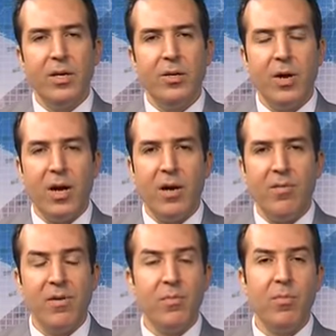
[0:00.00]
you
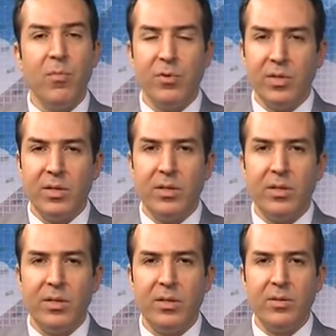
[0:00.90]
have, in most
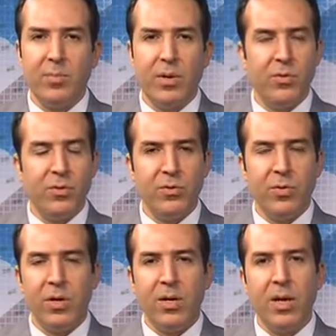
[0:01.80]
countries, power is so
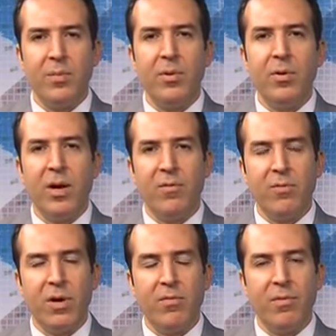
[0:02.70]
unreliable, you have
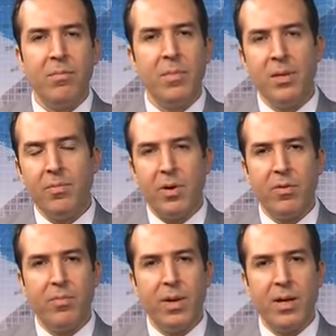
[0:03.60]
to have a mini
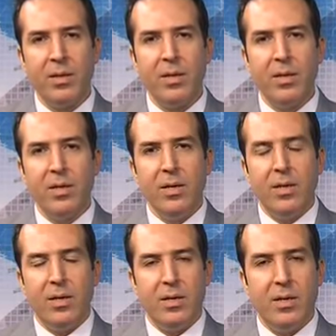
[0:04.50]
power plant
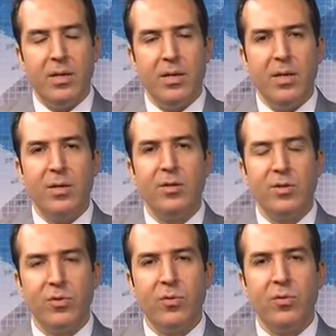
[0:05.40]
that is
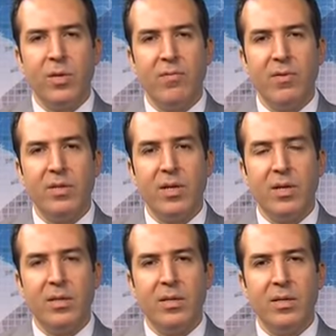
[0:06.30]
installed on every
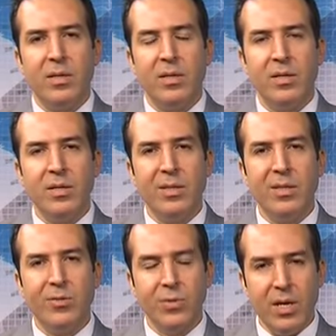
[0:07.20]
site.
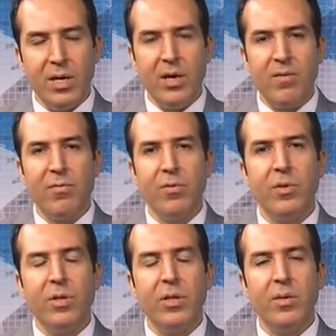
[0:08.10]
Today,
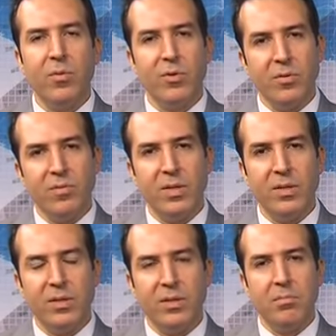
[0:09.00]
unfortunately, most of
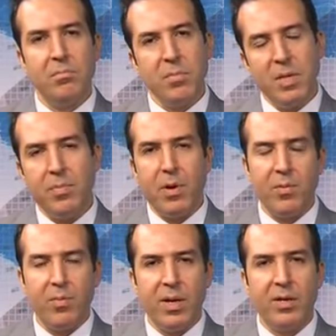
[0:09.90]
these mini power
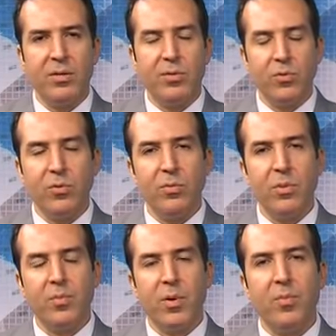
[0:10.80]
plants, so-called
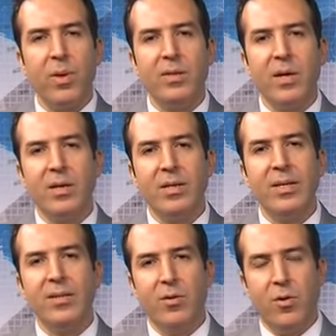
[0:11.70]
mini power plants, are
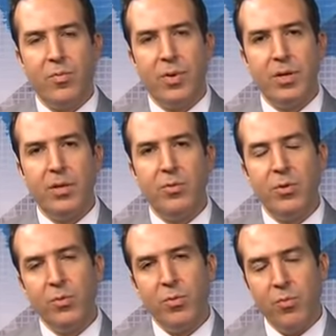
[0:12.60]
diesel operated,
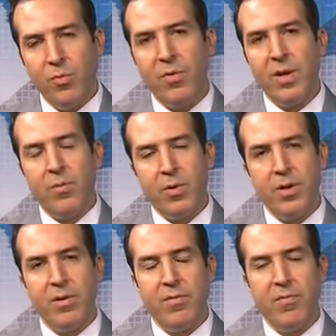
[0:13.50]
which we're moving
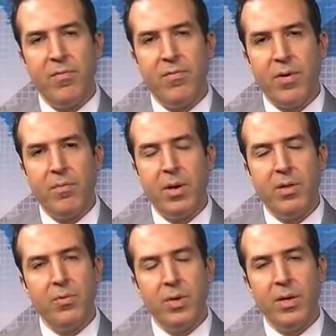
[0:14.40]
away from, by
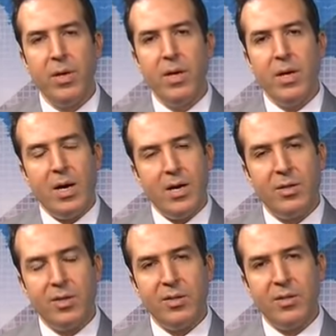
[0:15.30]
the way.
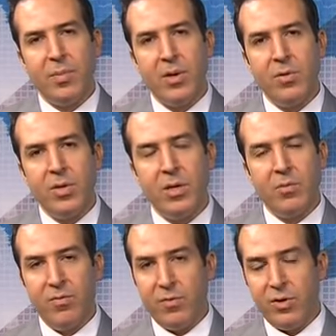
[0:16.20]
IHS is pioneering.
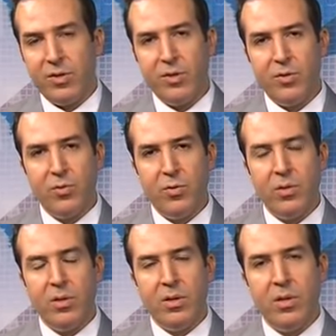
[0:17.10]
We've just
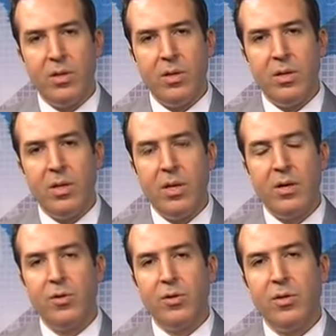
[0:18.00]
installed the
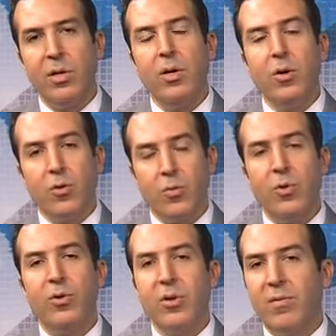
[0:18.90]
largest
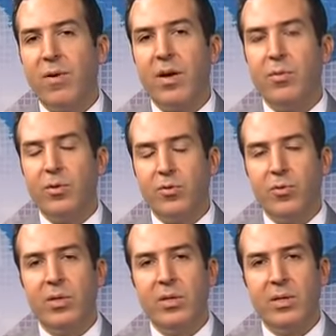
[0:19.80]
commercially viable
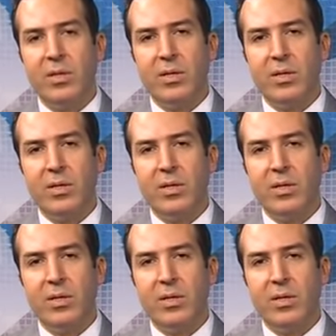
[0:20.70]
solar